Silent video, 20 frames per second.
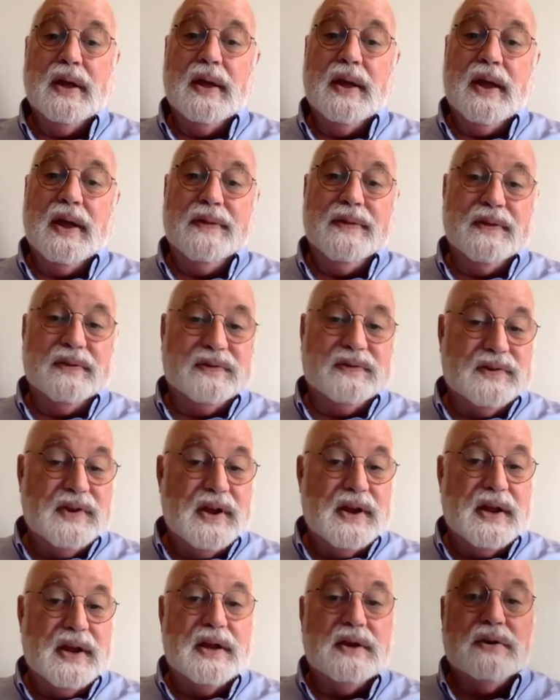and the
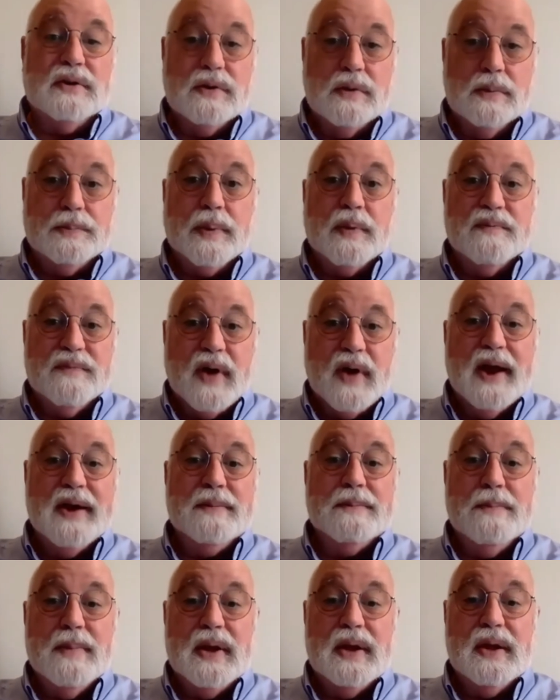city to
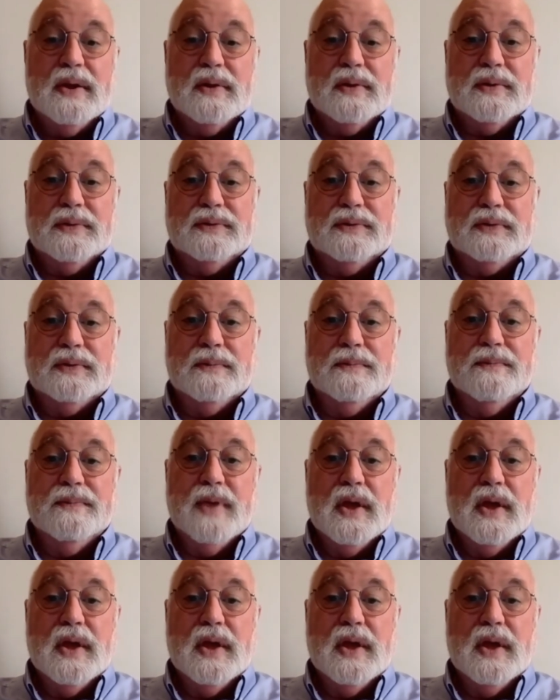provide meals.